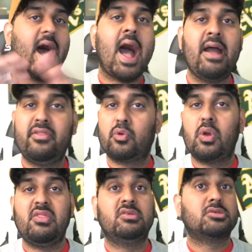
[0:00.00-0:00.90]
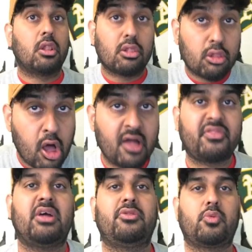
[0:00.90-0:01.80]
Either way, there's a
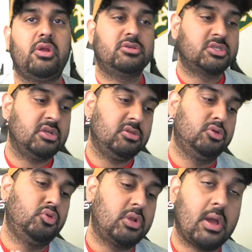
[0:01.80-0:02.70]
lot that the Raiders can do,